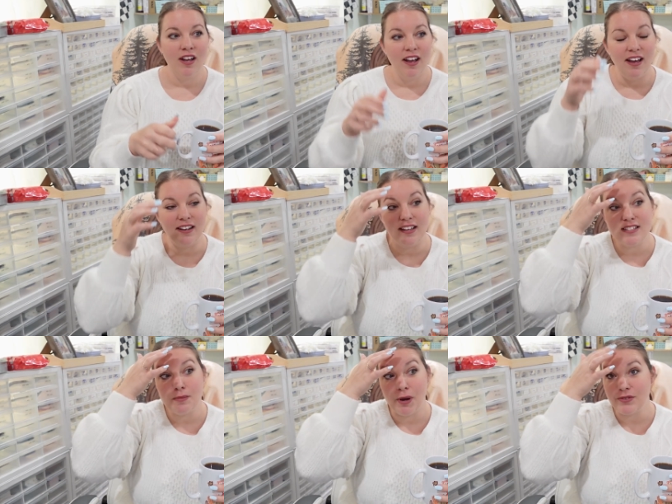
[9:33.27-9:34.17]
And it's
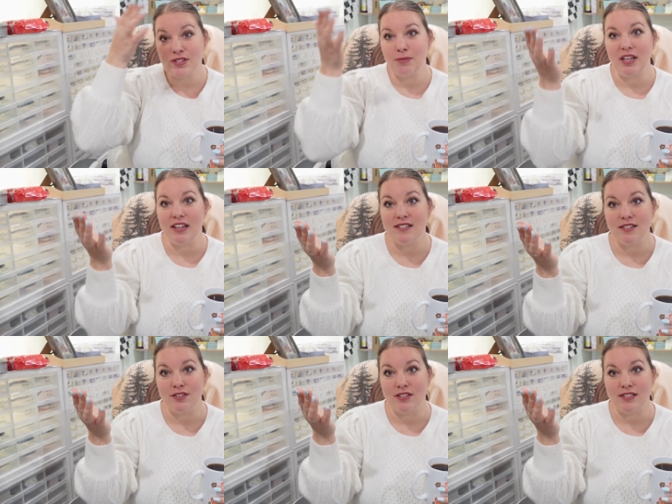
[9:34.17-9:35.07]
supposed to be
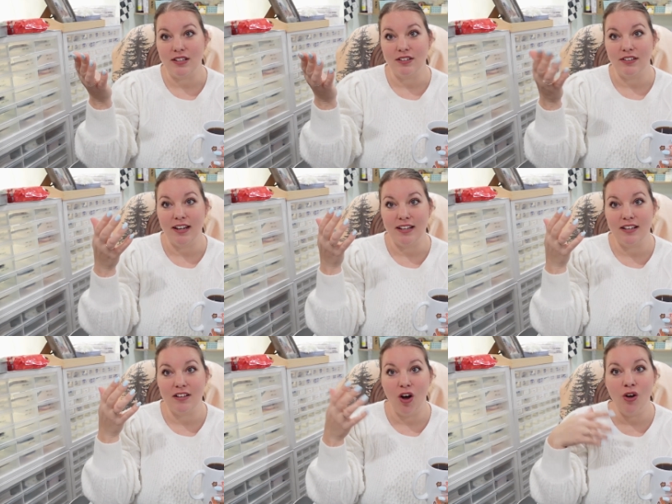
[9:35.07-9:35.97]
easier this year. Like
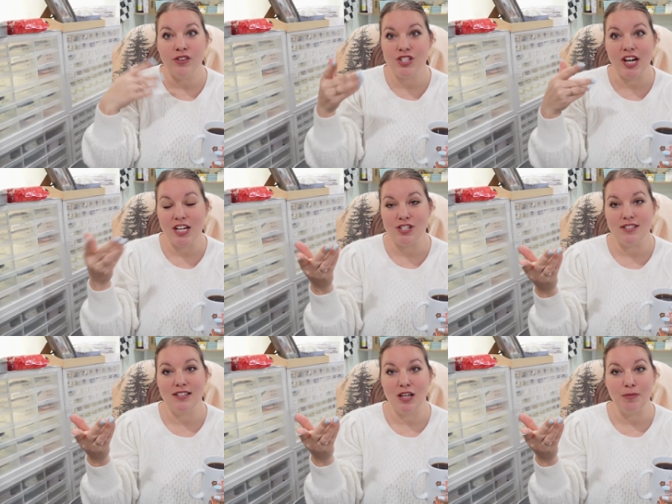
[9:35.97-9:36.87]
all the changes
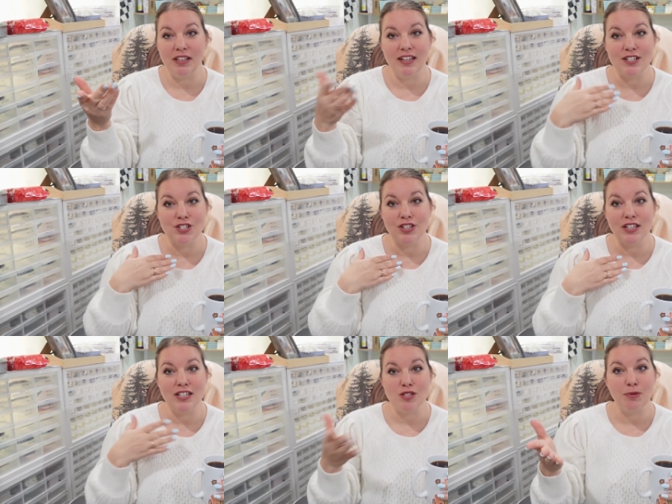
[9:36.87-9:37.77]
that they made last year,
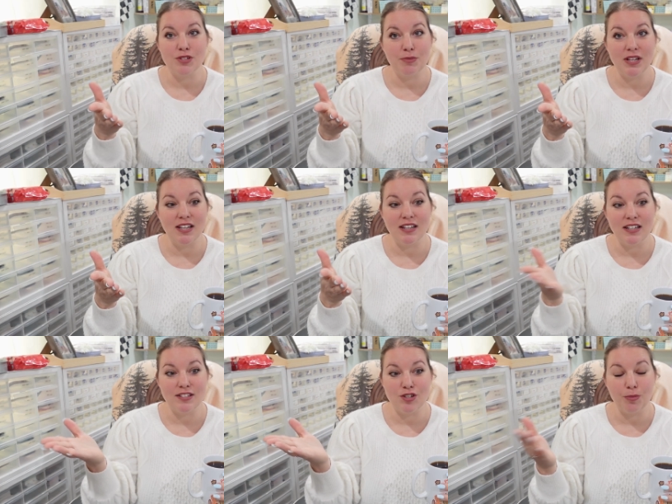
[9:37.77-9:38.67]
it is supposed to be an
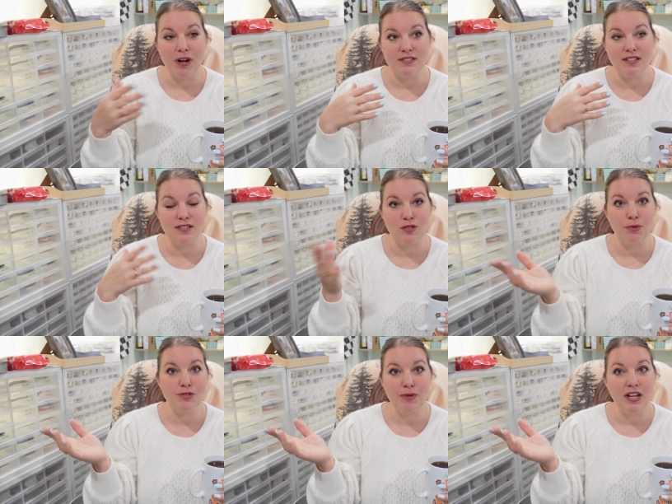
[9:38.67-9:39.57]
easier process. It's
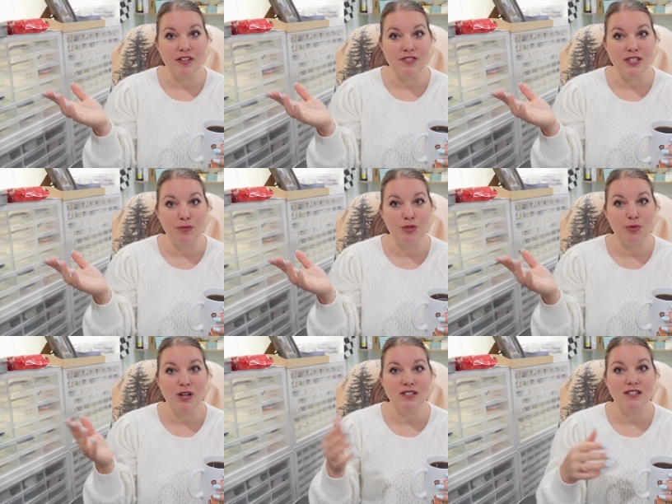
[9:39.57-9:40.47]
supposed to be kind of a seamless
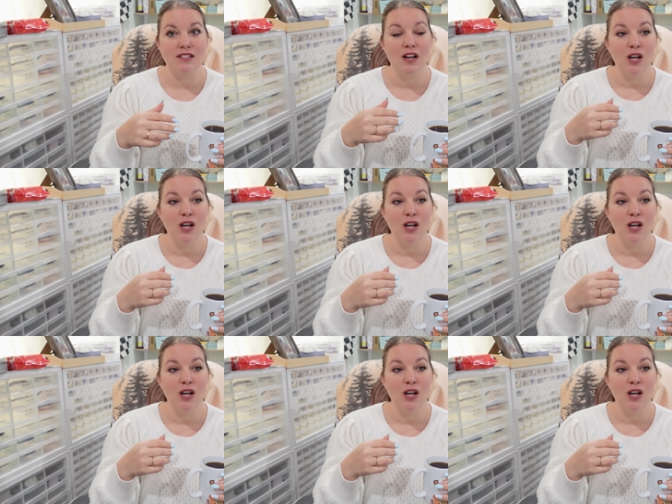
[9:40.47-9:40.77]
process.